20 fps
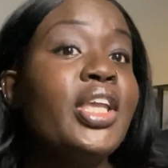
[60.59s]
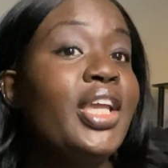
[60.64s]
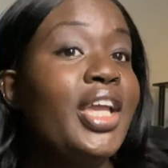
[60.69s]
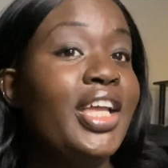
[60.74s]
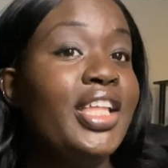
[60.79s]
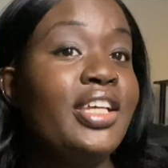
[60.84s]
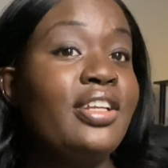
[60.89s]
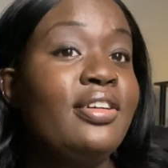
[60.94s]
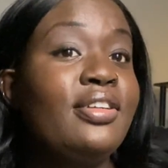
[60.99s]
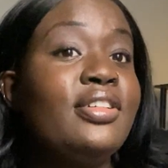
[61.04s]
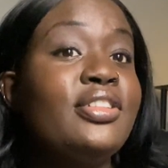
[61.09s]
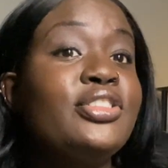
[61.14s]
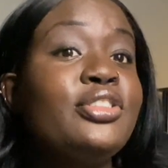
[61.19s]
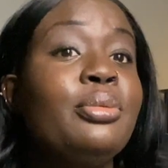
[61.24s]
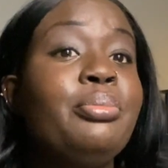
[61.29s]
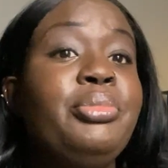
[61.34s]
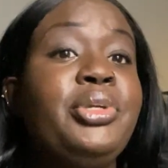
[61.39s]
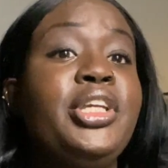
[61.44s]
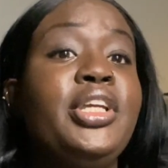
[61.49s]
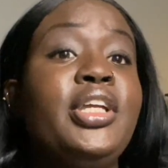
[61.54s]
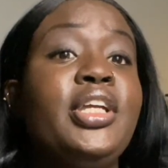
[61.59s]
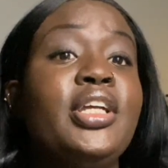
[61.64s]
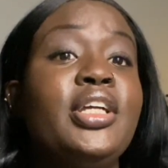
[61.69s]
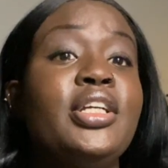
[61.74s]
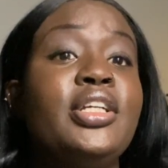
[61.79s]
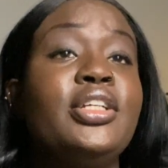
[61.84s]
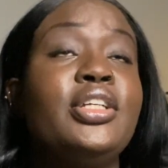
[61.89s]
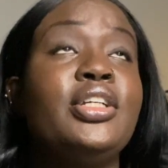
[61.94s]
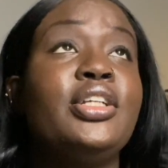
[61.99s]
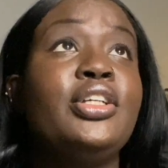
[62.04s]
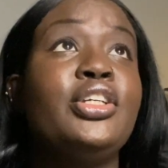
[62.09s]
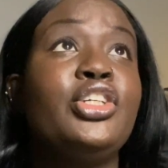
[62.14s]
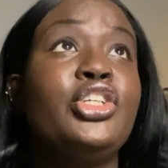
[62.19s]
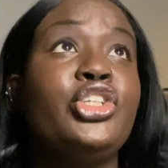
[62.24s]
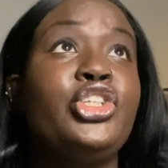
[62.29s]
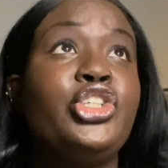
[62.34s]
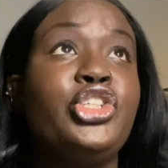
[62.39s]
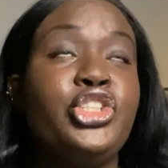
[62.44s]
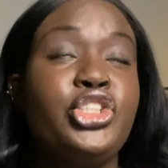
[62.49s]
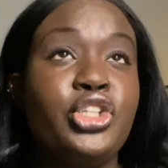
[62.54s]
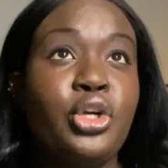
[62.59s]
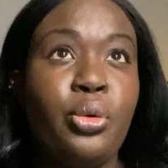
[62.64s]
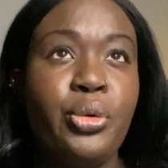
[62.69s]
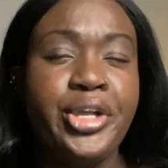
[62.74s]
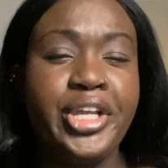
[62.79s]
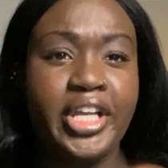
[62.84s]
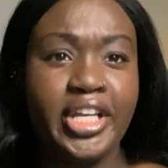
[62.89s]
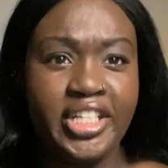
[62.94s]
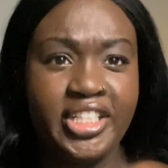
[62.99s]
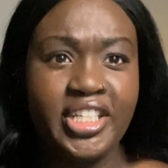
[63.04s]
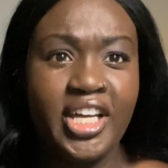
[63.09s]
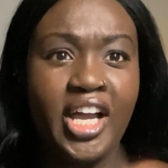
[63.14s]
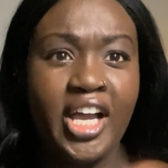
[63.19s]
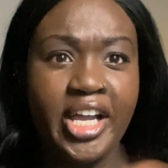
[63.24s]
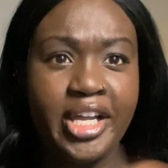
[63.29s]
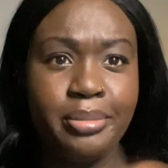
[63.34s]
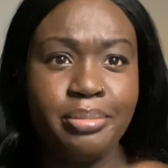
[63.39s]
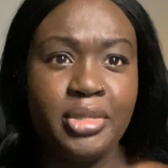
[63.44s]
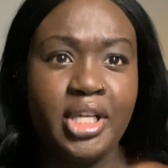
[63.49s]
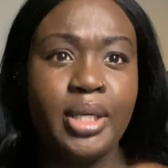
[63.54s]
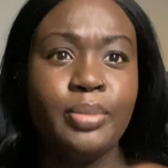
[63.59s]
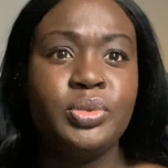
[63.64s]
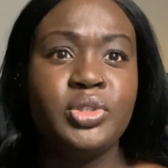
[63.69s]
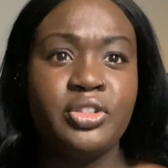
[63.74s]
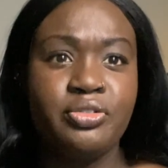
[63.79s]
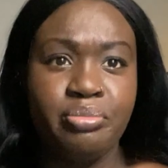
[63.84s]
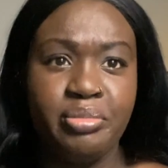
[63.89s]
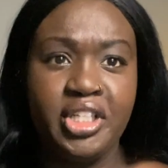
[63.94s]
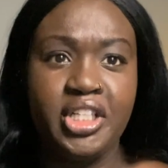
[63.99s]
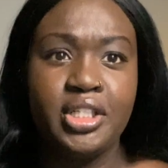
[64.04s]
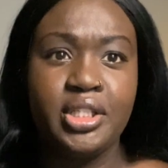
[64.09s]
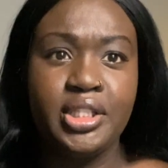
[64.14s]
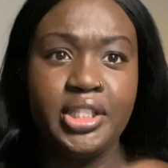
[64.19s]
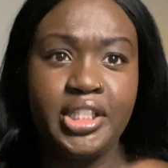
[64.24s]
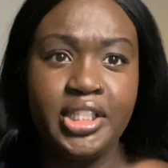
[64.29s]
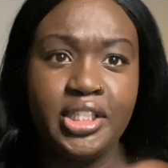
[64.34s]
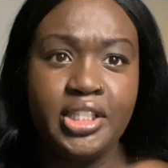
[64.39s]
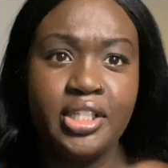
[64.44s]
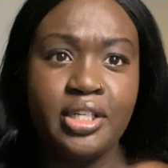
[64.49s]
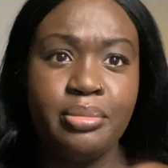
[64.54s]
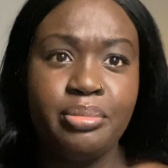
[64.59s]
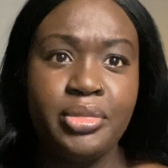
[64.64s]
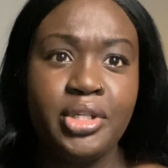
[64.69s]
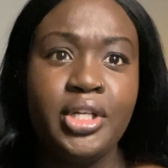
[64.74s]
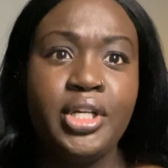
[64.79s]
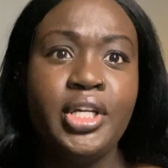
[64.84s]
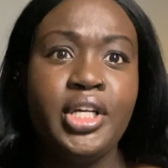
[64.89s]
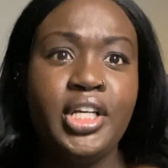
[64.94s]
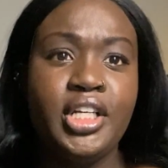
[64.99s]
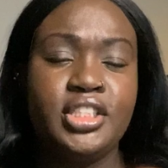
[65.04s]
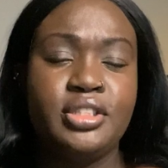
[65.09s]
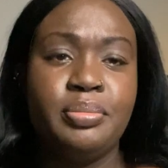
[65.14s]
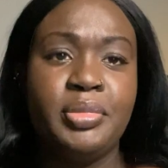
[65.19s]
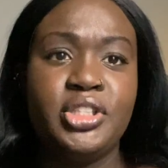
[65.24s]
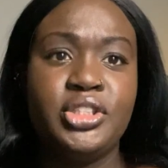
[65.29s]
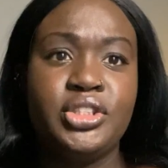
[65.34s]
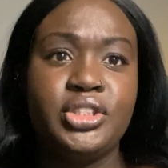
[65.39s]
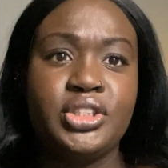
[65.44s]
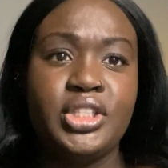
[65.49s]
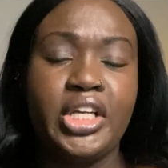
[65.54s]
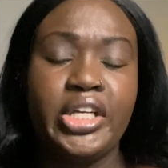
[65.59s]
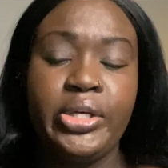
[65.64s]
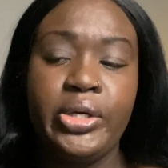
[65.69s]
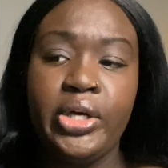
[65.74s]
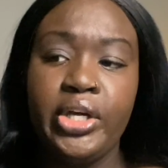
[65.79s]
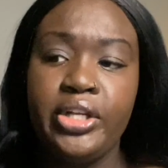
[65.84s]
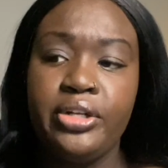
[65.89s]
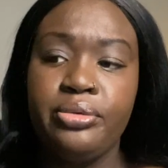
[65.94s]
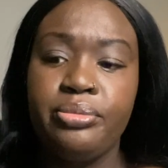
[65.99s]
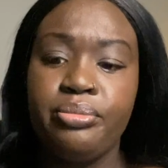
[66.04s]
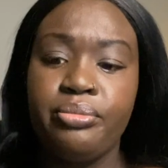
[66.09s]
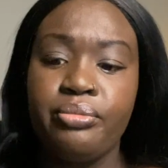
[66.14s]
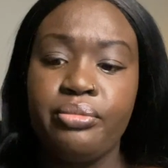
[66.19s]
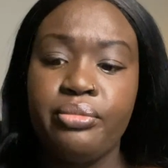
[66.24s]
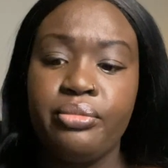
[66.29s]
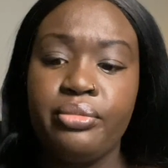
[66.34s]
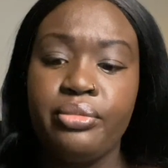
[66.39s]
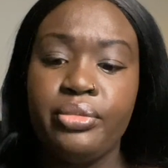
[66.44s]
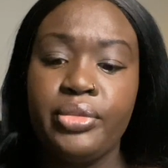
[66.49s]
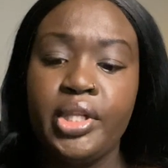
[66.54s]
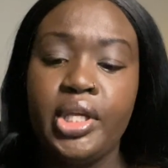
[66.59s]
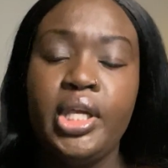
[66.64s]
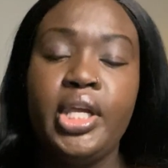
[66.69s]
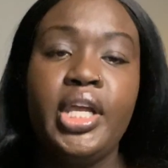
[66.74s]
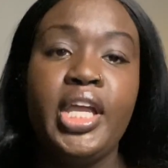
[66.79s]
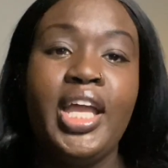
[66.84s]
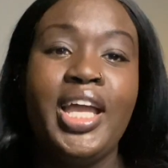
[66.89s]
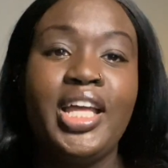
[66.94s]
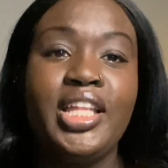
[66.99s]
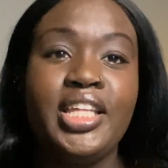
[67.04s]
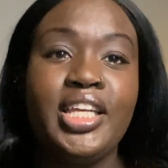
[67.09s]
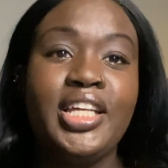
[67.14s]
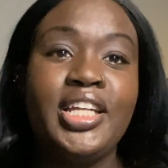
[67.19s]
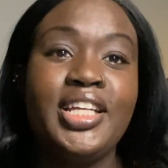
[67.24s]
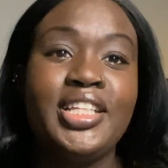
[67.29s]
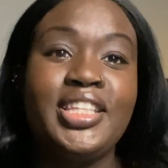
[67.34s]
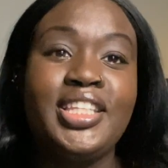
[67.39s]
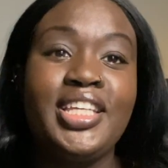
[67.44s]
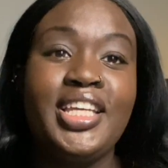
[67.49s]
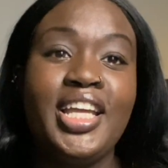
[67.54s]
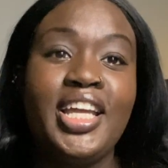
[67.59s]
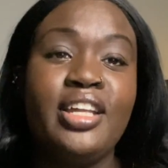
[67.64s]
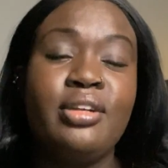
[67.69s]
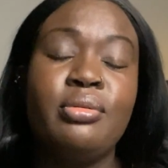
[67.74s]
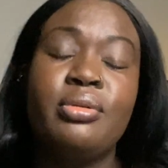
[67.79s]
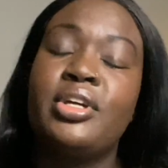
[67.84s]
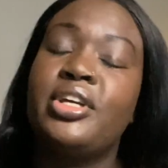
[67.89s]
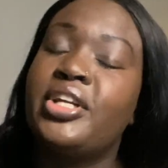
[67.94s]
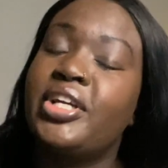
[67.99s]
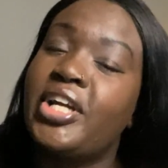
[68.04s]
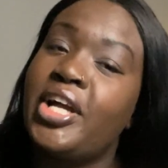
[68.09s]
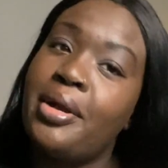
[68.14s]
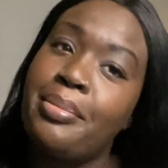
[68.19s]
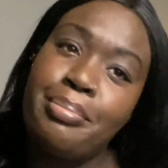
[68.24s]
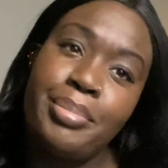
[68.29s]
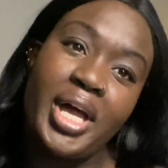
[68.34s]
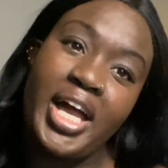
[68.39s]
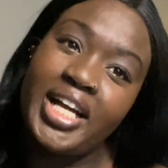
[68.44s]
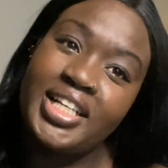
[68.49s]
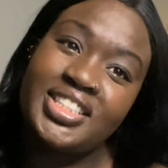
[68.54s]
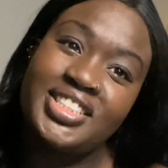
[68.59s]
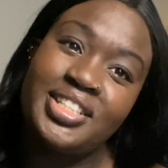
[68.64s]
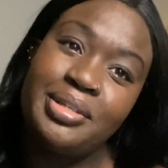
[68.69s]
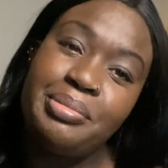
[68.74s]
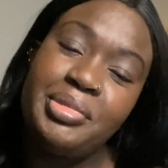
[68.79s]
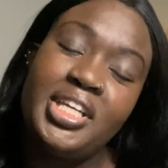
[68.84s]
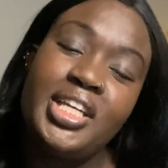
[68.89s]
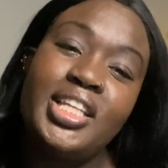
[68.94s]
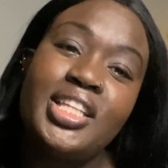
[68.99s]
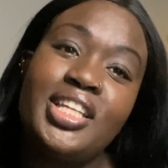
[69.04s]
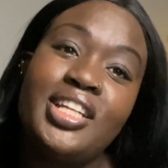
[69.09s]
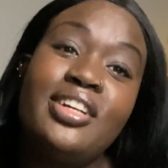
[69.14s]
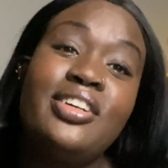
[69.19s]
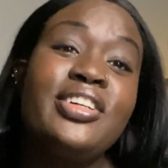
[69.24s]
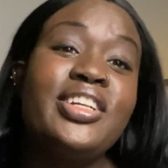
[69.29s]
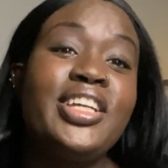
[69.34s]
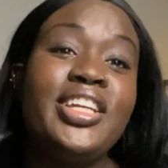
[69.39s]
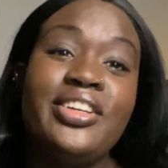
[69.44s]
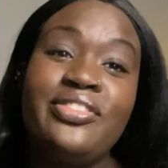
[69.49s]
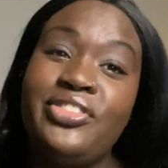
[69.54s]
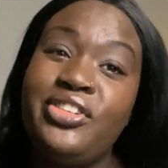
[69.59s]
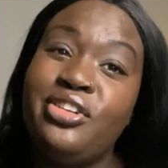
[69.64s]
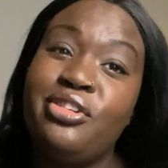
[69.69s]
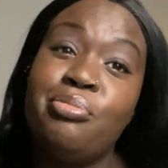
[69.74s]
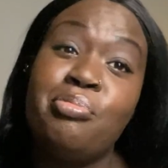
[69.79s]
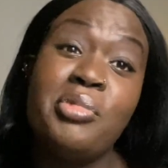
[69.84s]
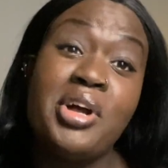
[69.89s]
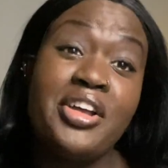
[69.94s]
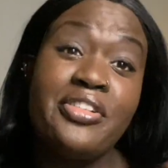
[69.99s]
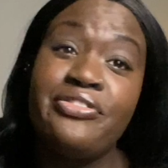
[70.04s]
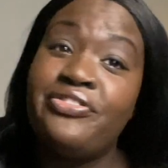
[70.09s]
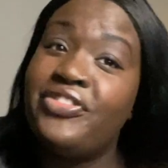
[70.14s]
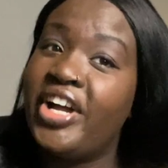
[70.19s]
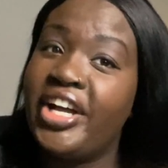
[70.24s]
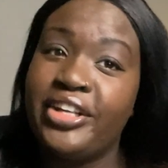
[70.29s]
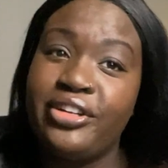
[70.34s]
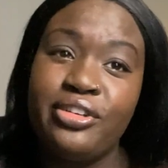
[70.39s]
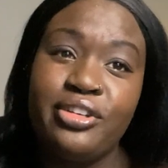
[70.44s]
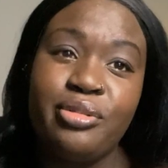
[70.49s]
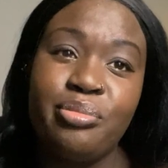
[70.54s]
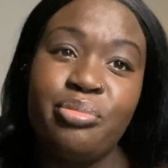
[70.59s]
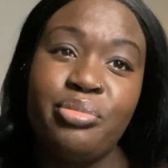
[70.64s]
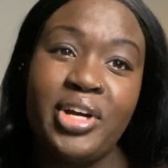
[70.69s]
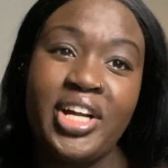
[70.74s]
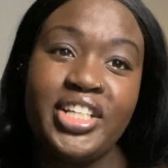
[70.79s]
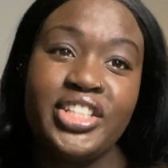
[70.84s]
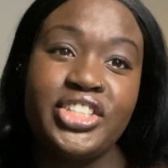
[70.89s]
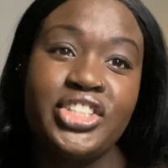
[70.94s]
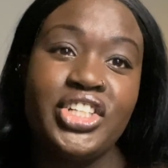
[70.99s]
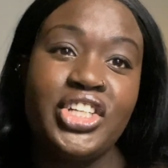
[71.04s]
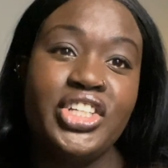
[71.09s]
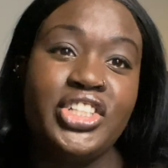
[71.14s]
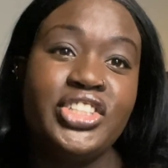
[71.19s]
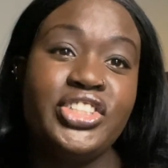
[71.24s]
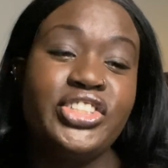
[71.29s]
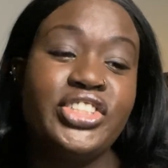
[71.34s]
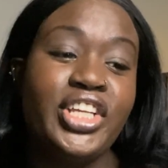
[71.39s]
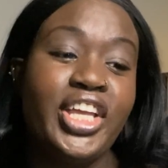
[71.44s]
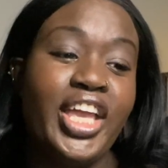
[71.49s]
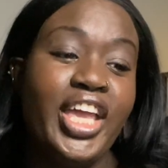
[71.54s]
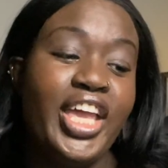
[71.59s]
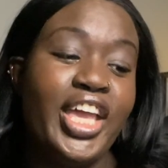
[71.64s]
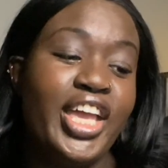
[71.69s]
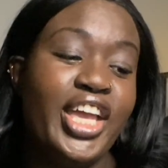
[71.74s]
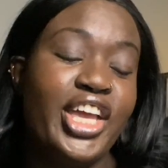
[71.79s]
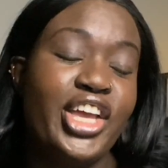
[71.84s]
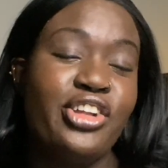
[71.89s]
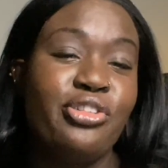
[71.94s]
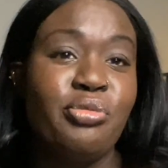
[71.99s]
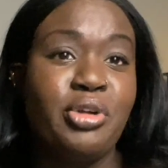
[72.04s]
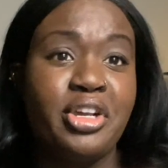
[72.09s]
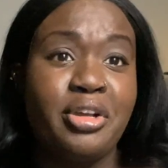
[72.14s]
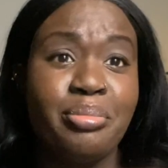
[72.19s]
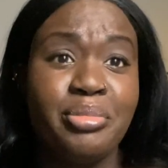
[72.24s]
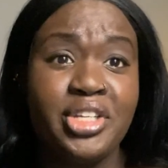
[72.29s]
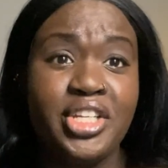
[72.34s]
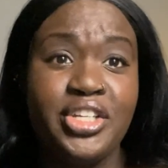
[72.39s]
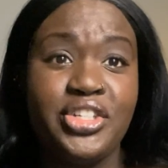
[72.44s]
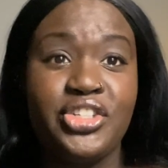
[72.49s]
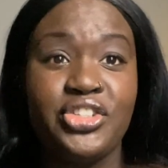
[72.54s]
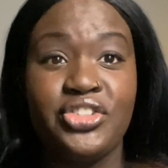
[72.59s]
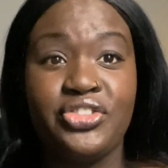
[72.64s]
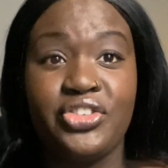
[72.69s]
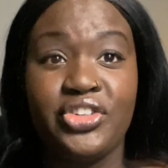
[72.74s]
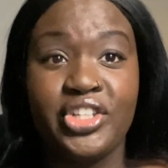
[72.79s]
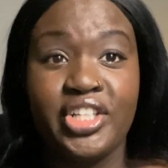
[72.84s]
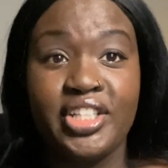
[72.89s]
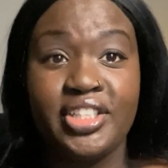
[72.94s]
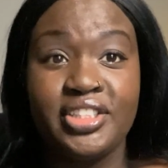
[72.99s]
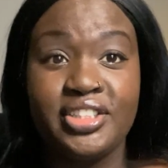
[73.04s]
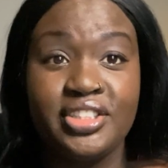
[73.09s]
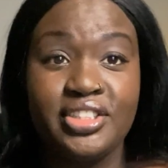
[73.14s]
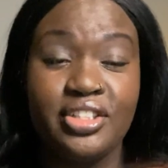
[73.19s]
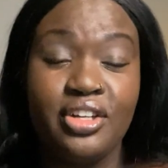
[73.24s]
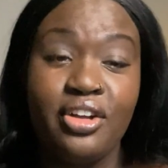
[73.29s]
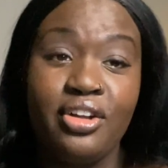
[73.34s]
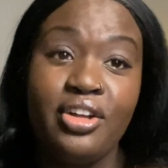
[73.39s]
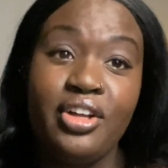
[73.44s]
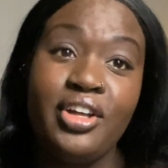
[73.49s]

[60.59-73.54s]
and then I'll also be showing a time lapse of me cleaning them as much as I could. And then at the end, we're gonna come back to me, and then I'll give you my final impressions and recommendations for this. So